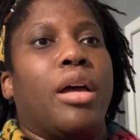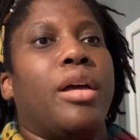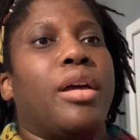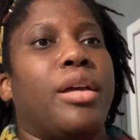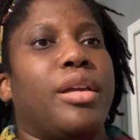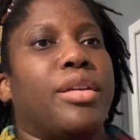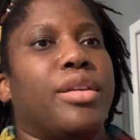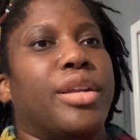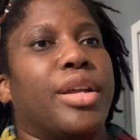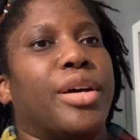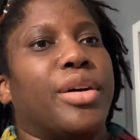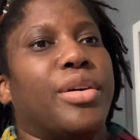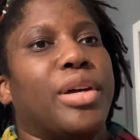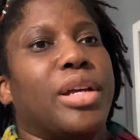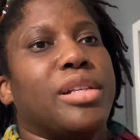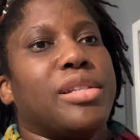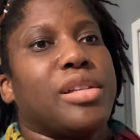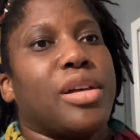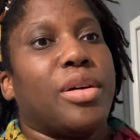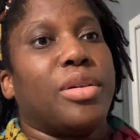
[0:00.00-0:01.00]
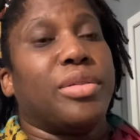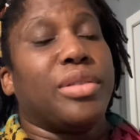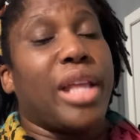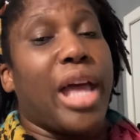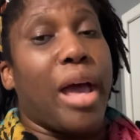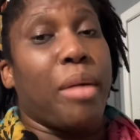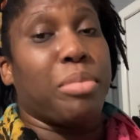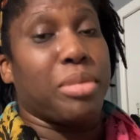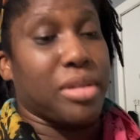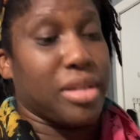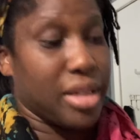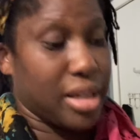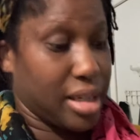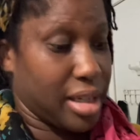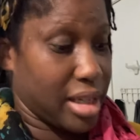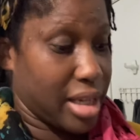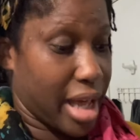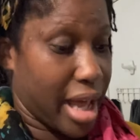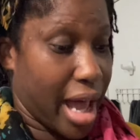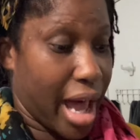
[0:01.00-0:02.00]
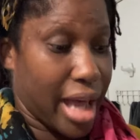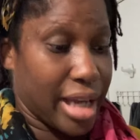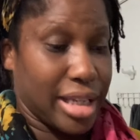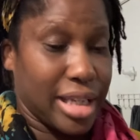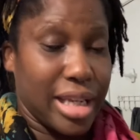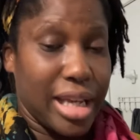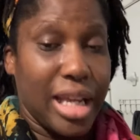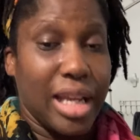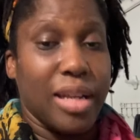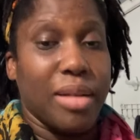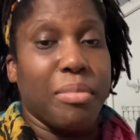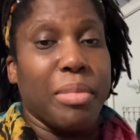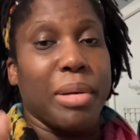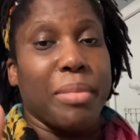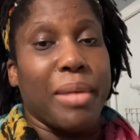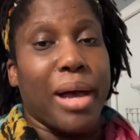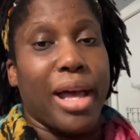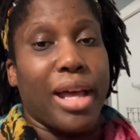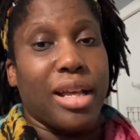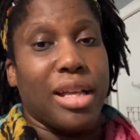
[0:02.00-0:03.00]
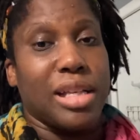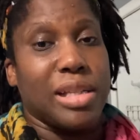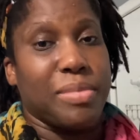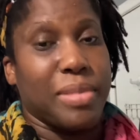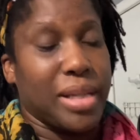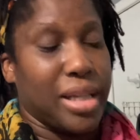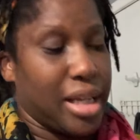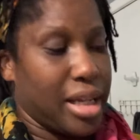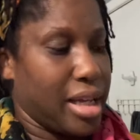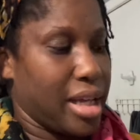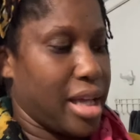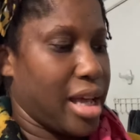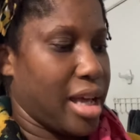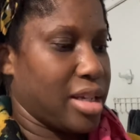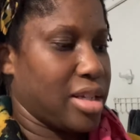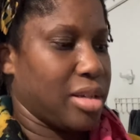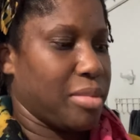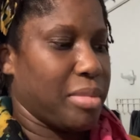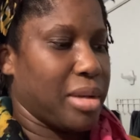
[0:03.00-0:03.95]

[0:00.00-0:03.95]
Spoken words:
you know. And so that particular day I didn't, but my husband did catch it.